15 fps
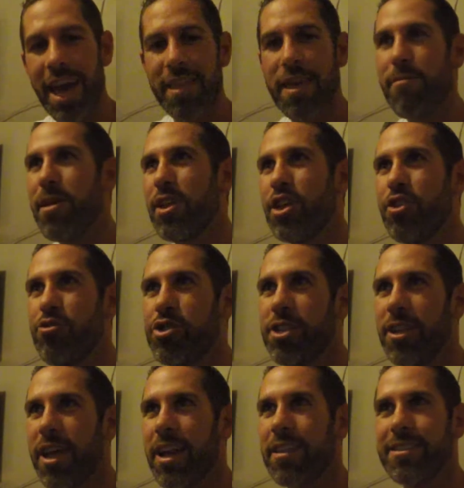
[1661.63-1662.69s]
they made a huge deal
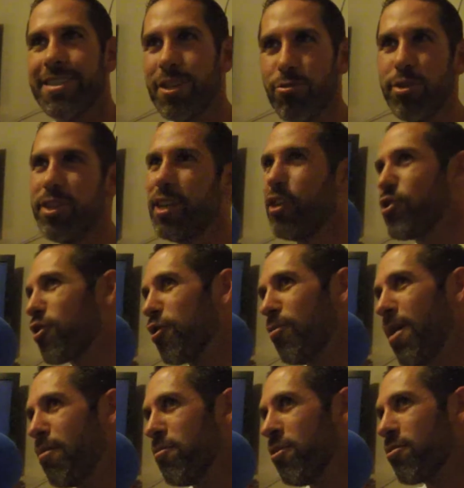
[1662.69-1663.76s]
out of this. This was an internal
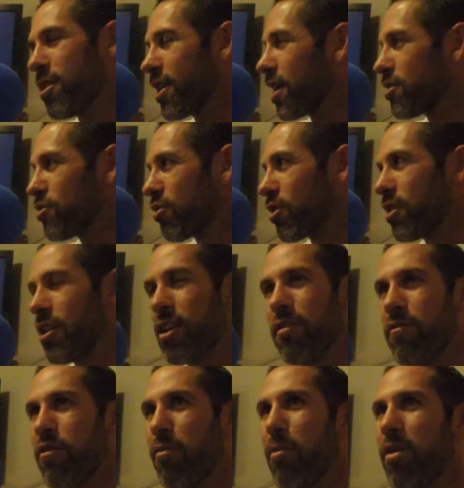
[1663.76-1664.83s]
memo that got circulated
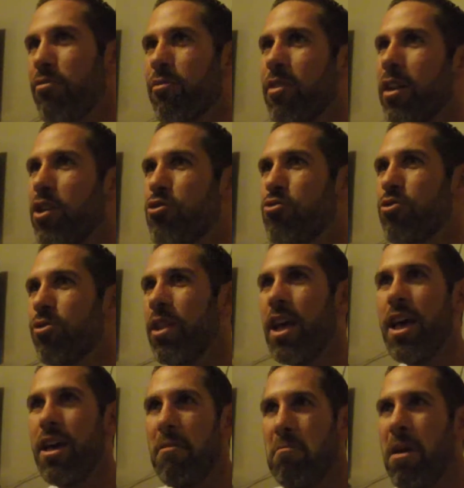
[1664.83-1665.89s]
for a month within Google.
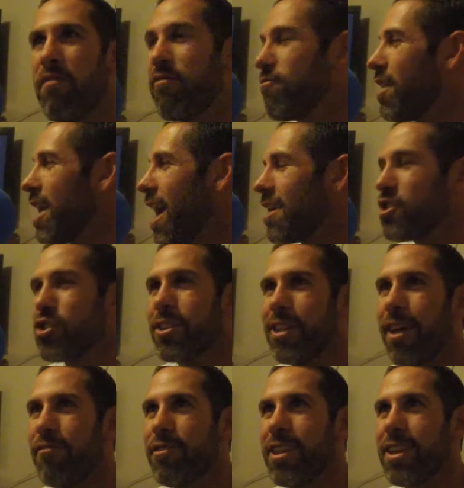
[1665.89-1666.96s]
If they had just
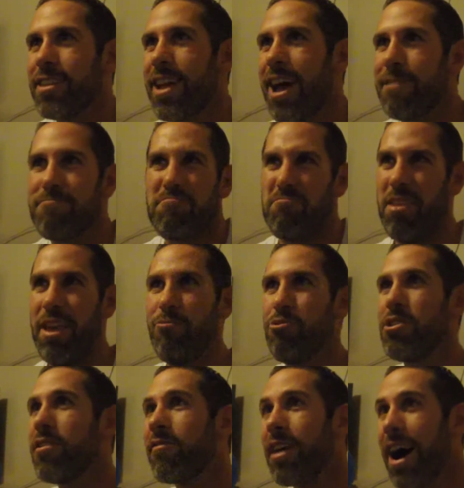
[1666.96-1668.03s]
left it at that, it
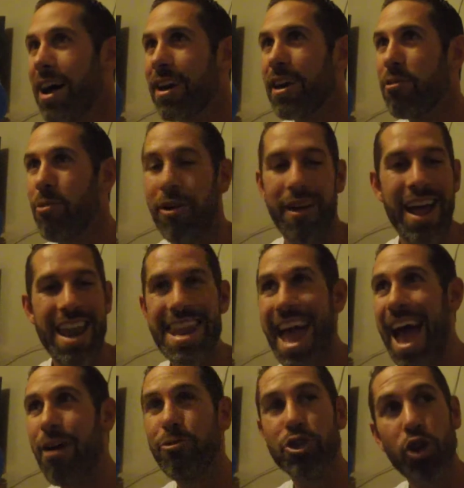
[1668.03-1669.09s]
wouldn't have gone anywhere. Like
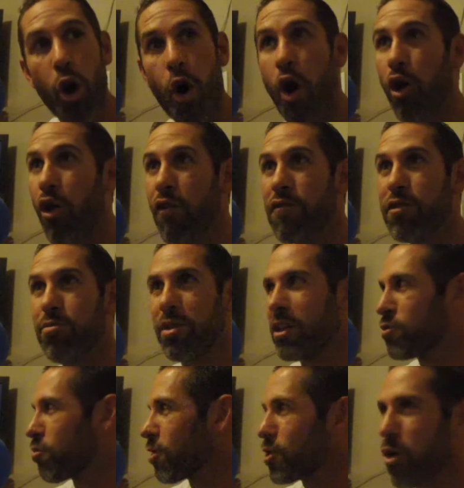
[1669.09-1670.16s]
now, it's all over the place.
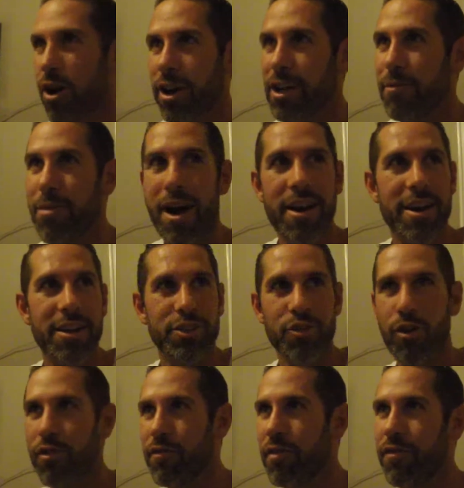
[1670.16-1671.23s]
We're talking about it. It's all
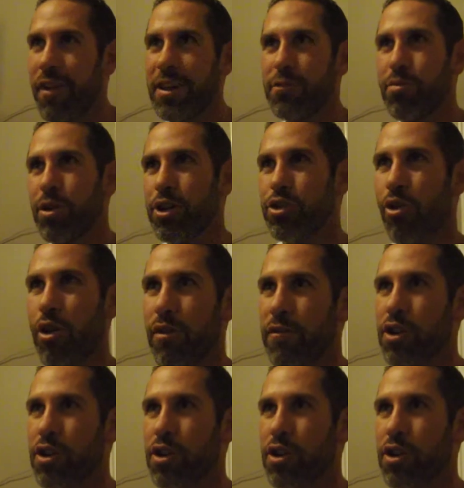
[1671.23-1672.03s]
over Facebook. It's all over Twitter. It